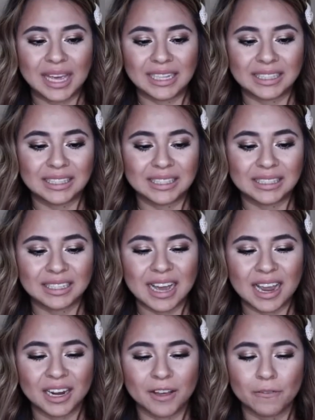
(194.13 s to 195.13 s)
It's
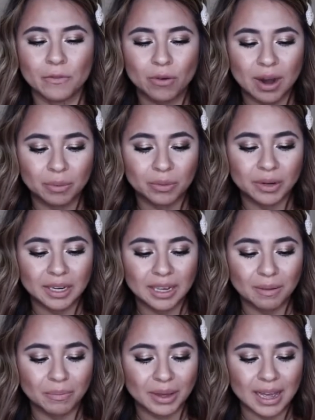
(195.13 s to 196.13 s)
kind of
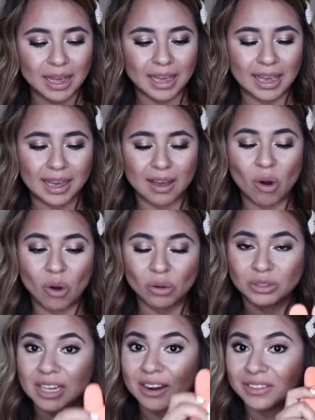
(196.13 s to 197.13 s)
rubbery, but it
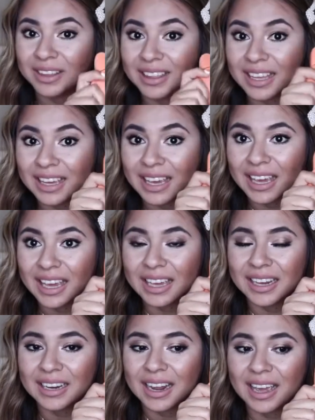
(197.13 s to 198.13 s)
holds everything
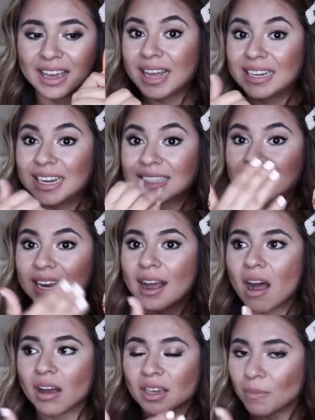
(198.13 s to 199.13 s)
in and it
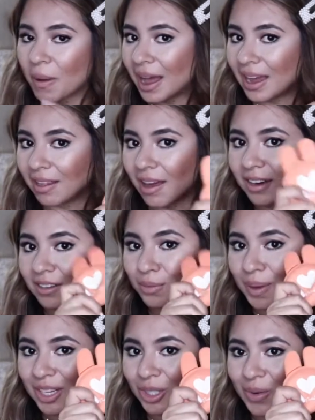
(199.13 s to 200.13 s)
doesn't occupy a lot of
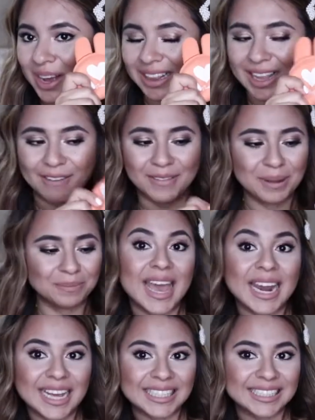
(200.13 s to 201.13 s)
space, so I love it.
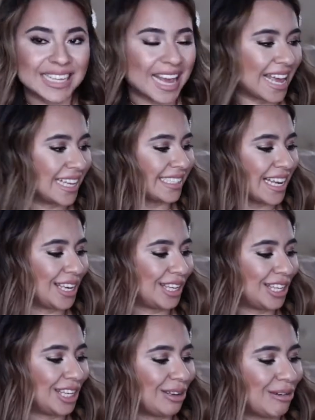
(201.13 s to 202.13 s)
And it says,
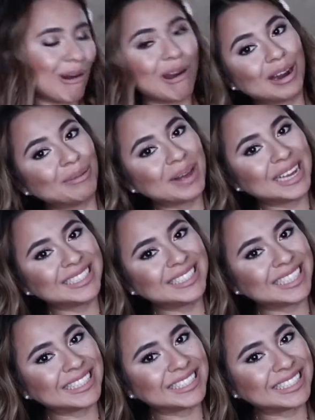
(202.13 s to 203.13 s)
"You are my
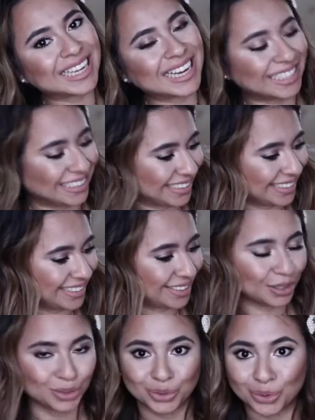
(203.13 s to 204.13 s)
sunshine."
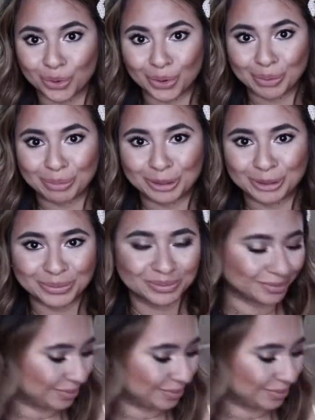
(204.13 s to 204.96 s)
It's adorable.